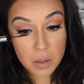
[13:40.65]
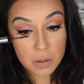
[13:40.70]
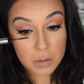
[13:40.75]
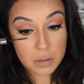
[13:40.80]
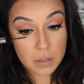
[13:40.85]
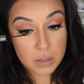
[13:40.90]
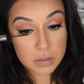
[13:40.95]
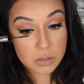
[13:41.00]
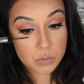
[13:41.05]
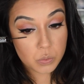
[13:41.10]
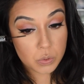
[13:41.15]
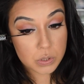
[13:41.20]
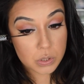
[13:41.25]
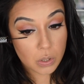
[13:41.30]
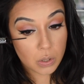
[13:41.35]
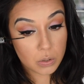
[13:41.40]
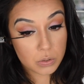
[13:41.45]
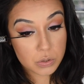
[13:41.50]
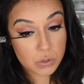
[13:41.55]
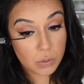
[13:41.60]
This was
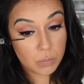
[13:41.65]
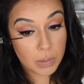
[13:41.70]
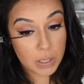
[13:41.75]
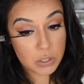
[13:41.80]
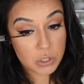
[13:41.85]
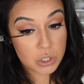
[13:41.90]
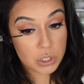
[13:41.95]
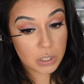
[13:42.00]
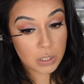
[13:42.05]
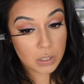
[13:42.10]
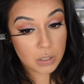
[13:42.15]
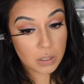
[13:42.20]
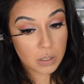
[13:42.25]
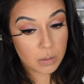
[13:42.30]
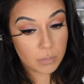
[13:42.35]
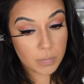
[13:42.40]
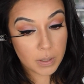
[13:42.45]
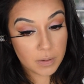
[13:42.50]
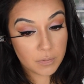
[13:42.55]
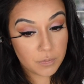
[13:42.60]
also mentioned
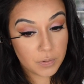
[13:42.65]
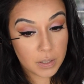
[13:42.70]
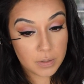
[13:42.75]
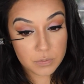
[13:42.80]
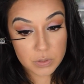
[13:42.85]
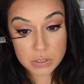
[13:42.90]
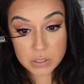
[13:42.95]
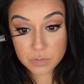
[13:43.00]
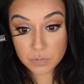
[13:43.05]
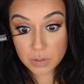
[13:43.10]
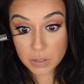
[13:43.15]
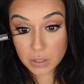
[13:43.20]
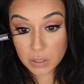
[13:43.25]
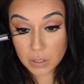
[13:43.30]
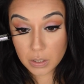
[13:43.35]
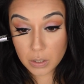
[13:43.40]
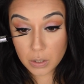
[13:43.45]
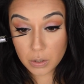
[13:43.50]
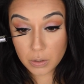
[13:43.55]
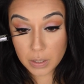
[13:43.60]
in my favorites
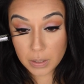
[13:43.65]
video.